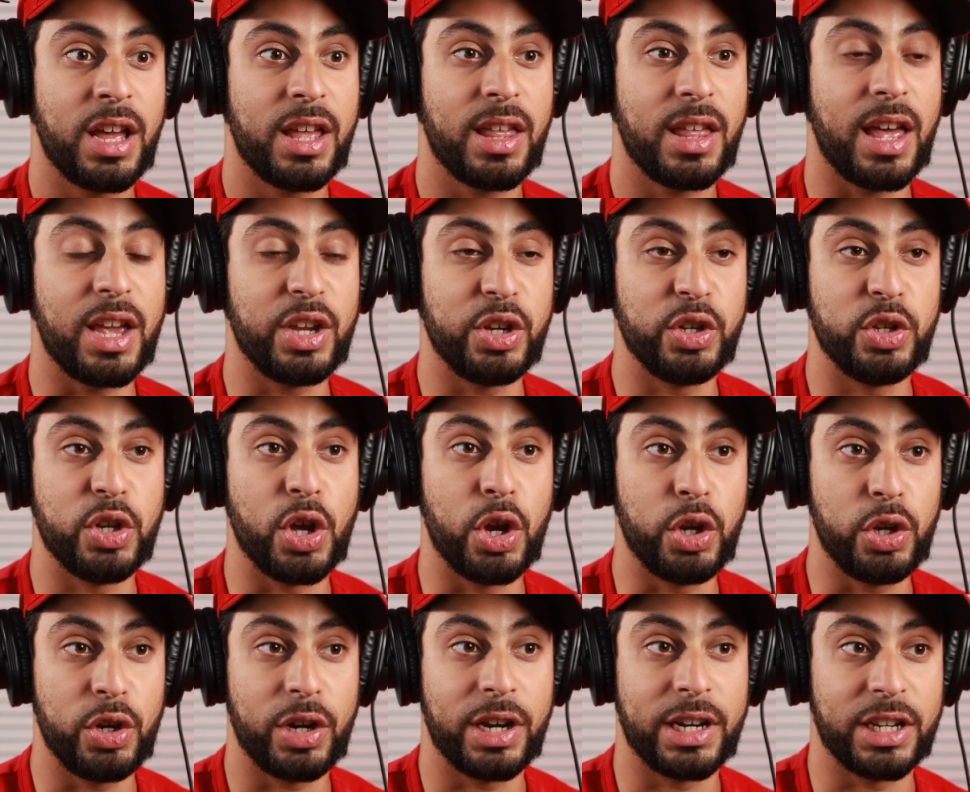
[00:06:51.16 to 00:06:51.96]
that you
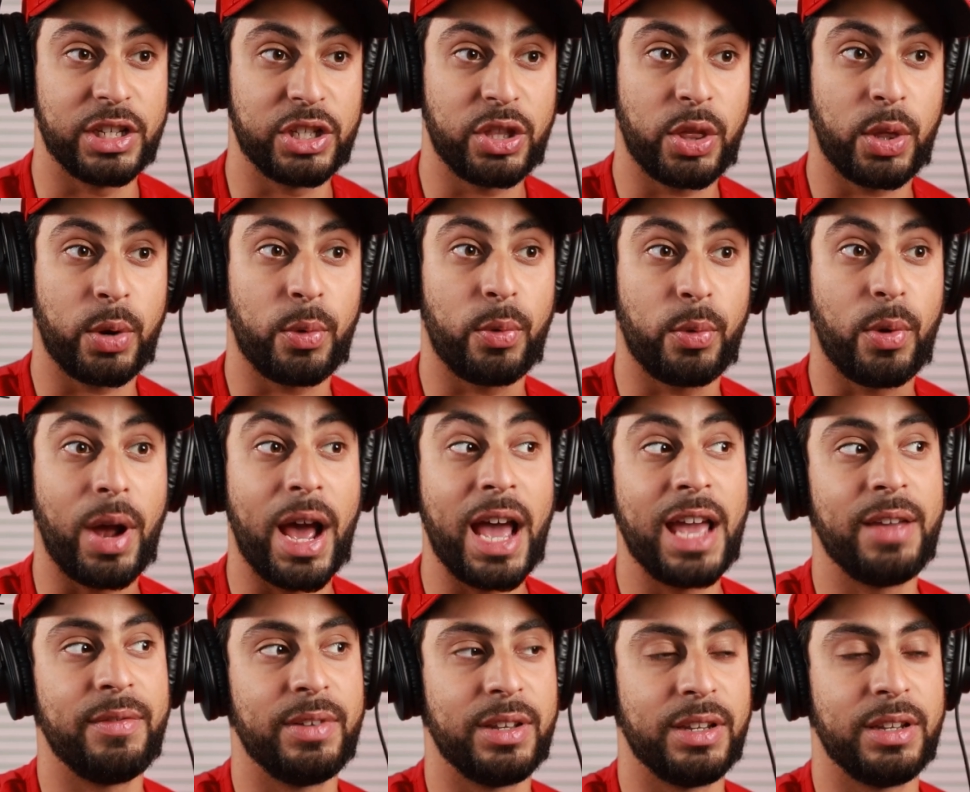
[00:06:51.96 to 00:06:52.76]
know you're gonna
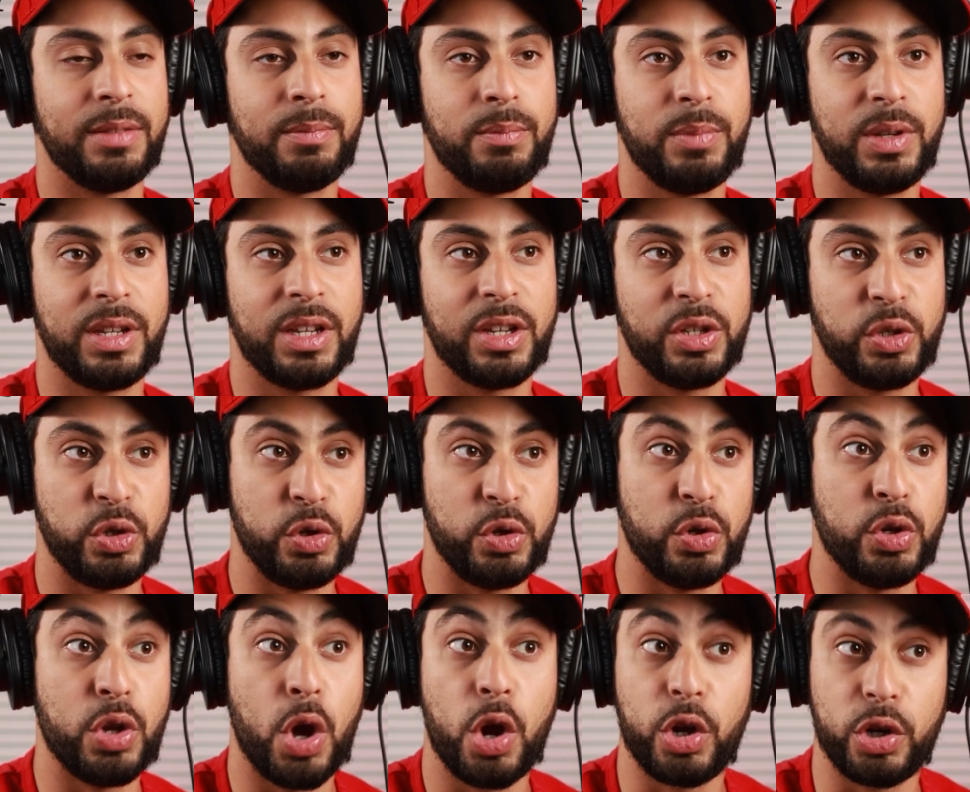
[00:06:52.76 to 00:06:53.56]
thrive in because
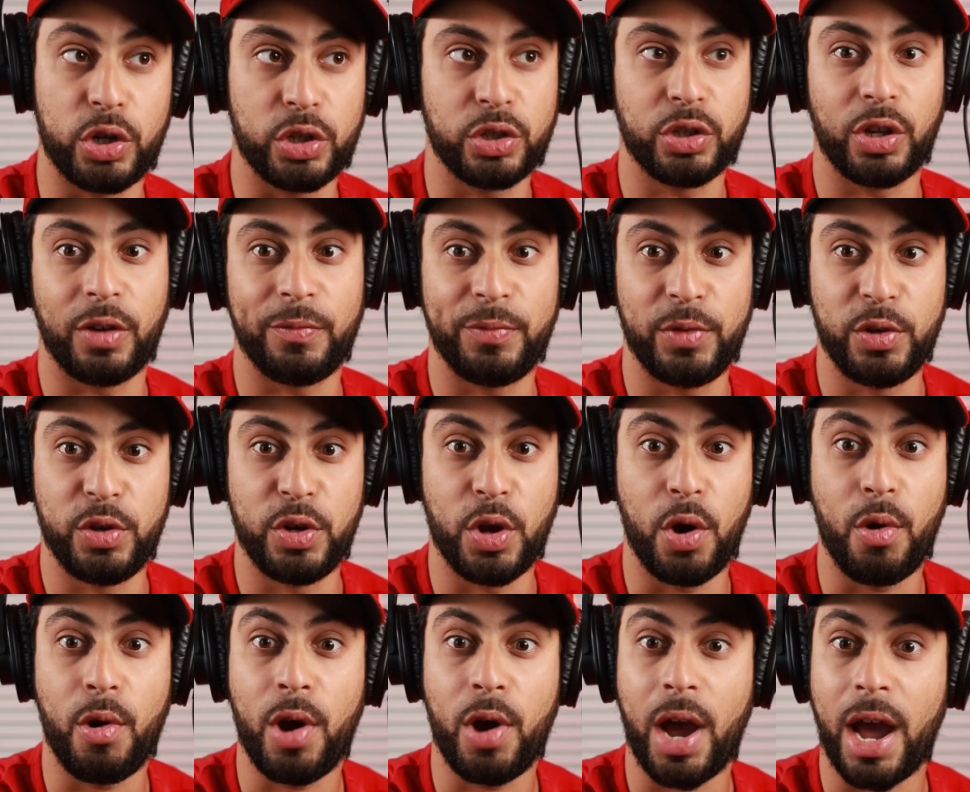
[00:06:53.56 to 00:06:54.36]
you know yourself. You
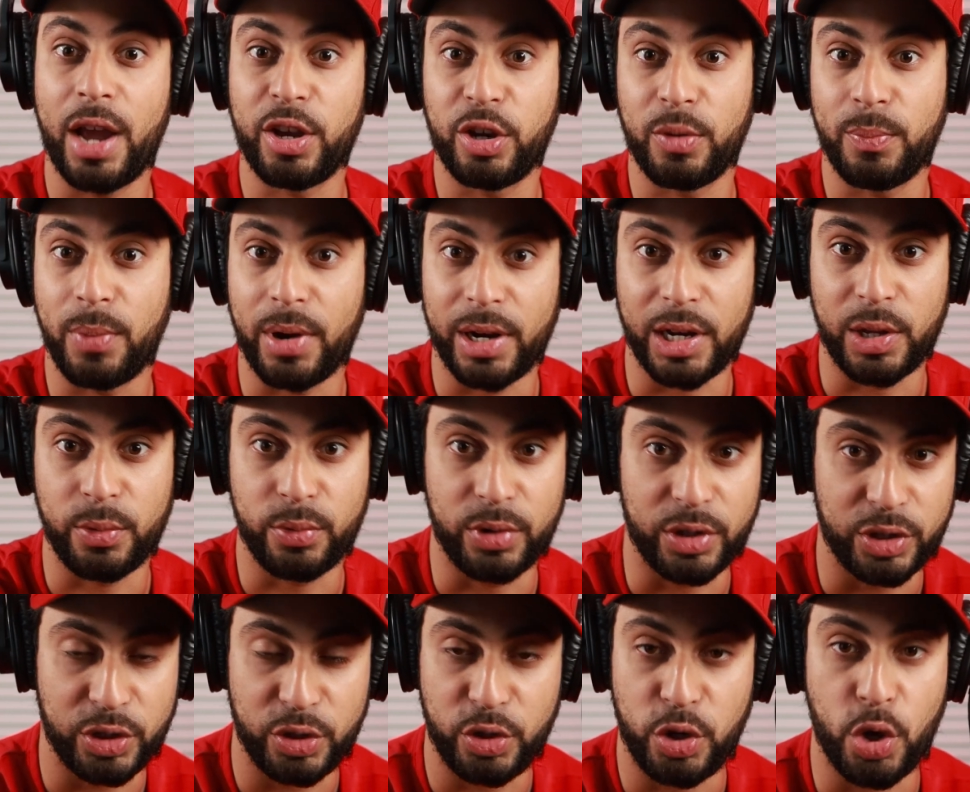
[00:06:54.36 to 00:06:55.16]
know how your body
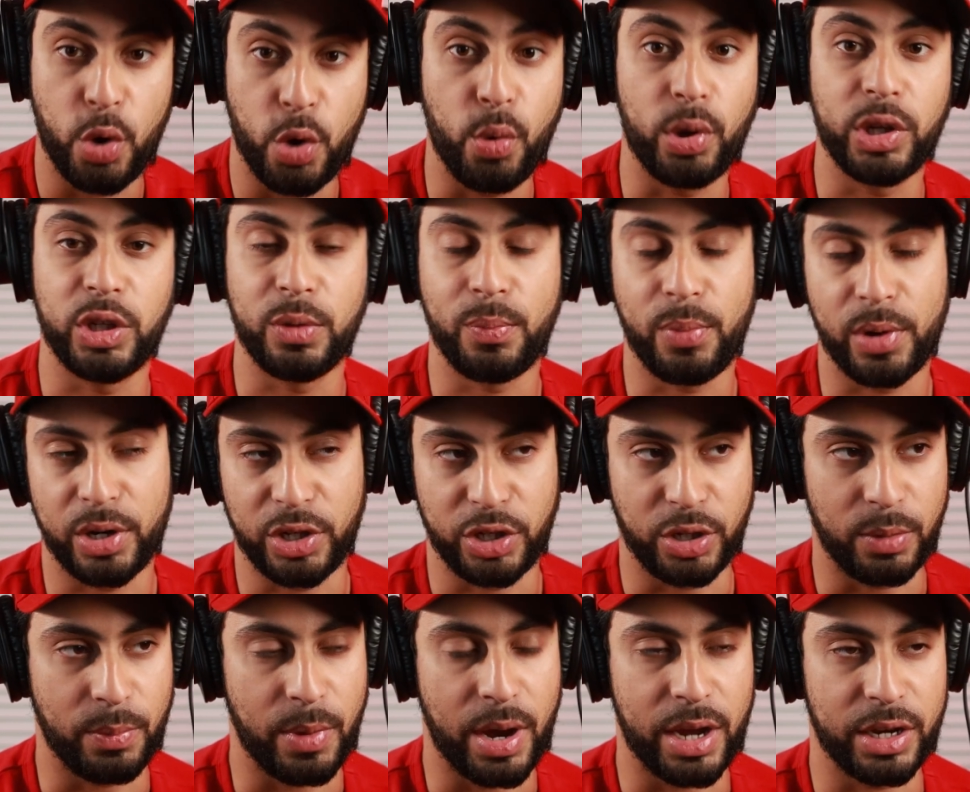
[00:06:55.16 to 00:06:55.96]
works. You know what you put
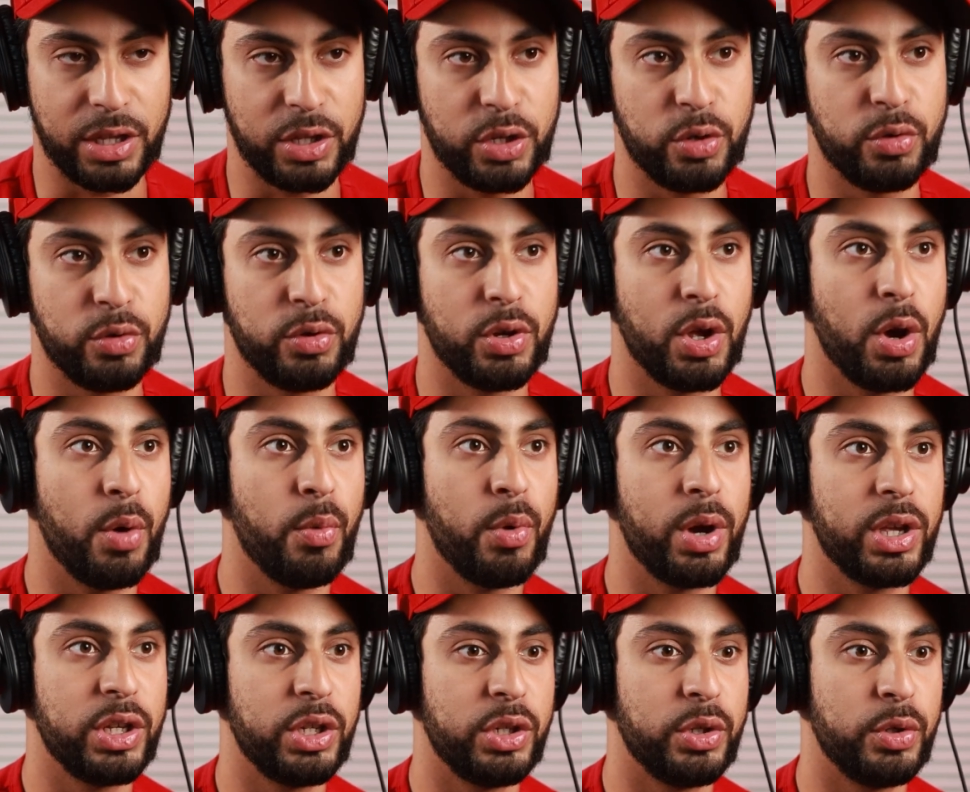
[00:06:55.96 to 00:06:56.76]
in your body. You know
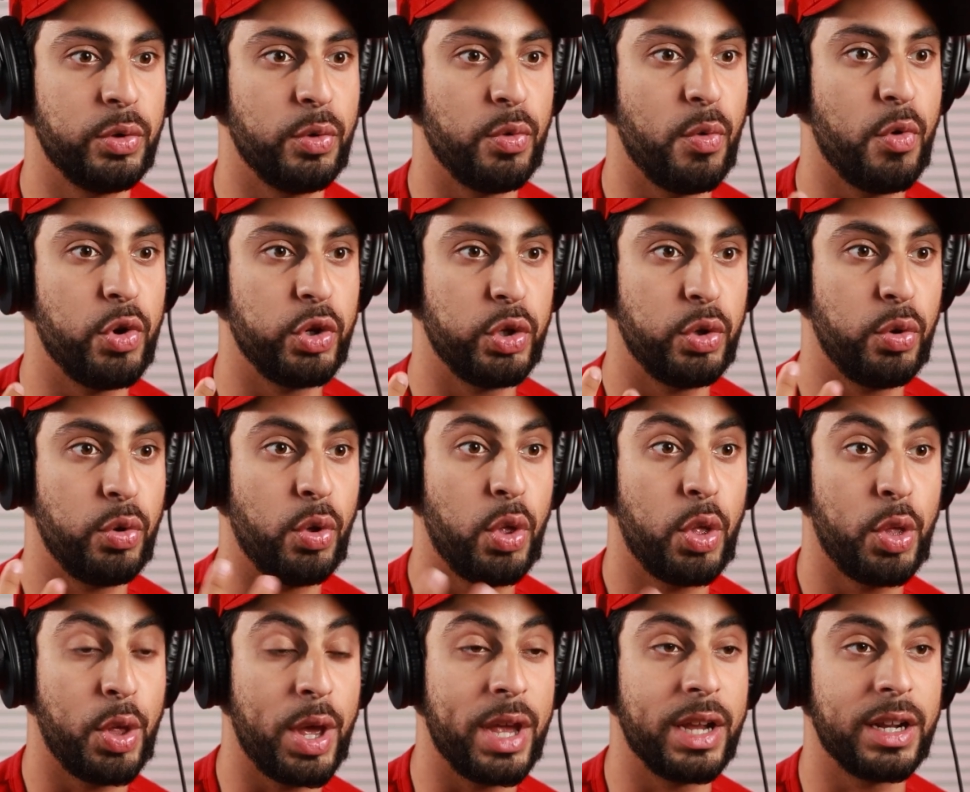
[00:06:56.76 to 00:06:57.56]
what you
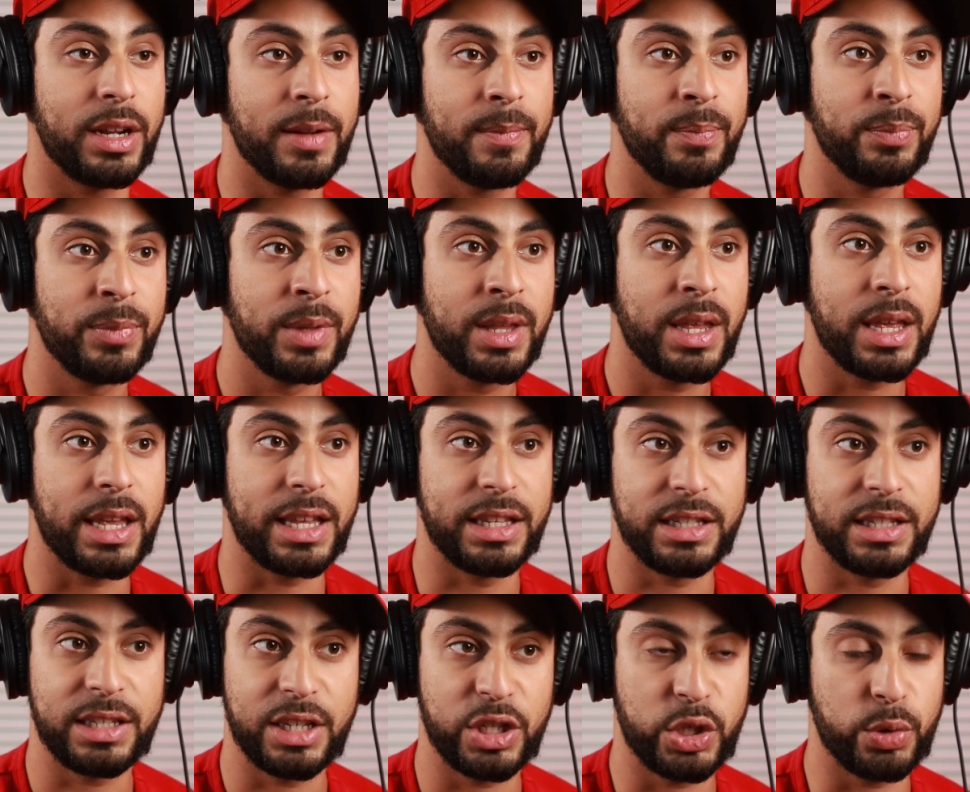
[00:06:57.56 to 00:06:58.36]
think
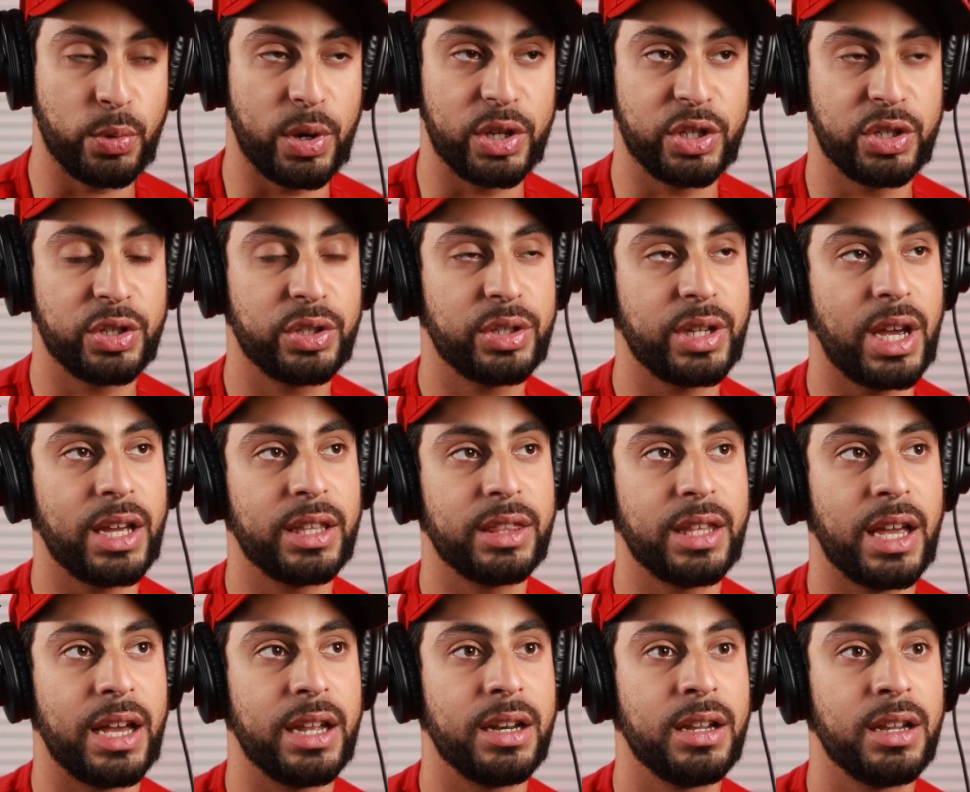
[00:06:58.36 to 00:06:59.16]
in situations
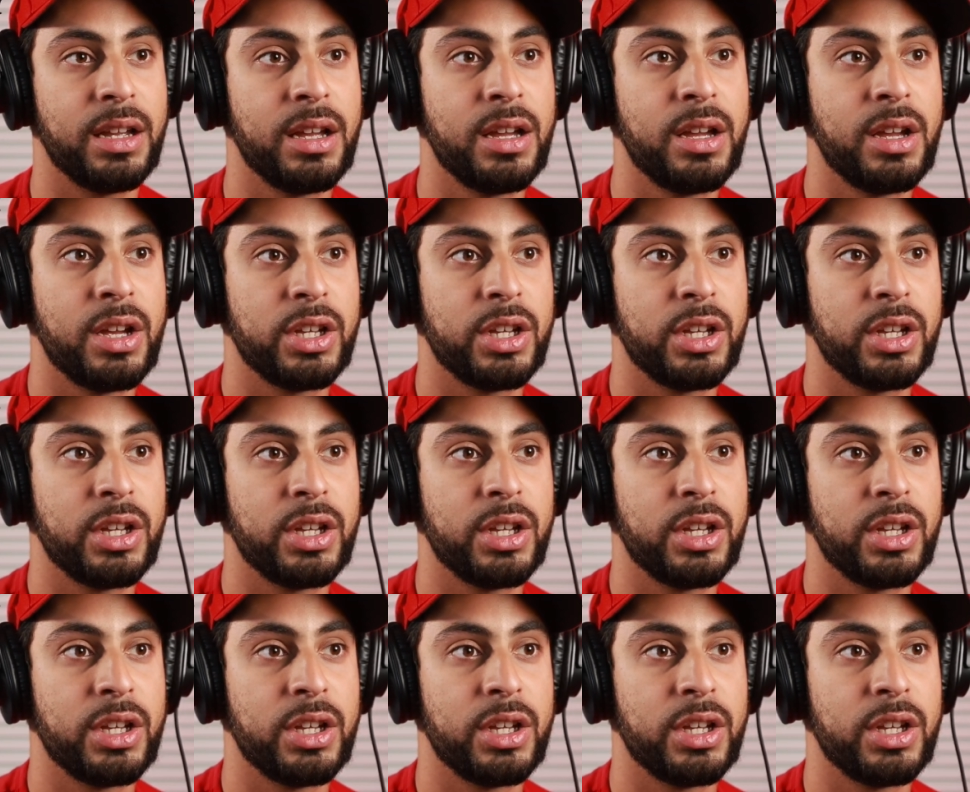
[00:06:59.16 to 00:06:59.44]
like that.